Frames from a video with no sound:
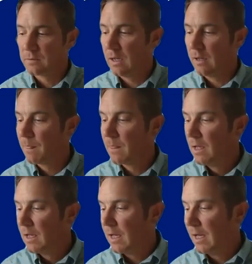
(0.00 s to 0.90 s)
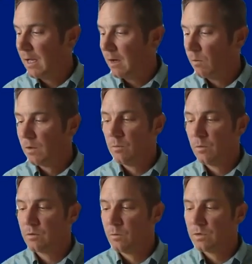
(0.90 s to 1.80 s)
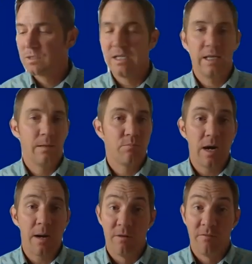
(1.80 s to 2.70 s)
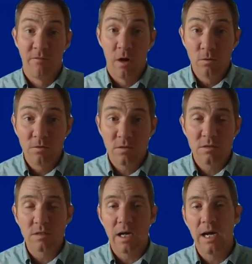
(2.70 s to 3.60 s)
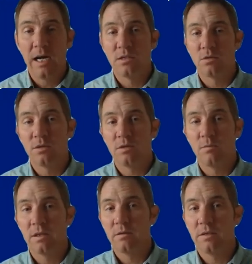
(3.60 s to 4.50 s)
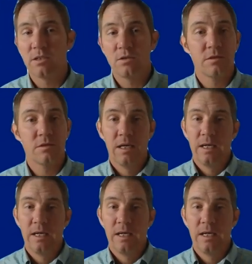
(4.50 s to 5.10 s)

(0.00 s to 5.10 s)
Okay, we're seeing improper votes on short-term rental issues.